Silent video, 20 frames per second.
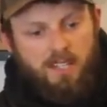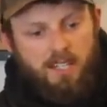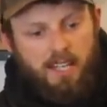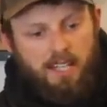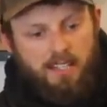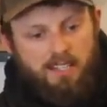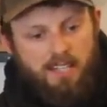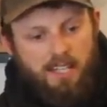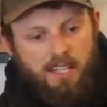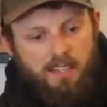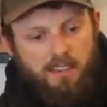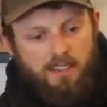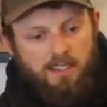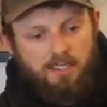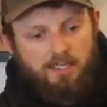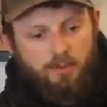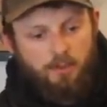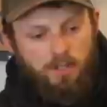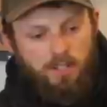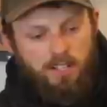I take
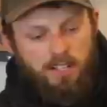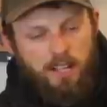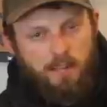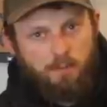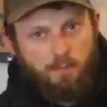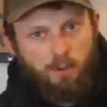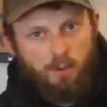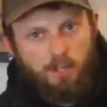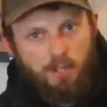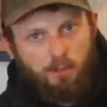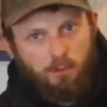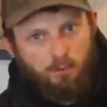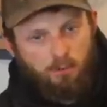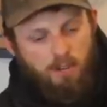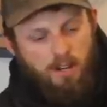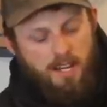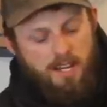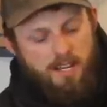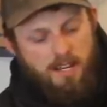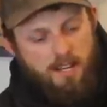this one and I put it
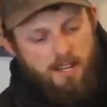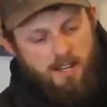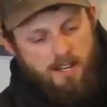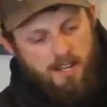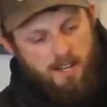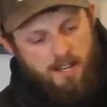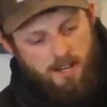right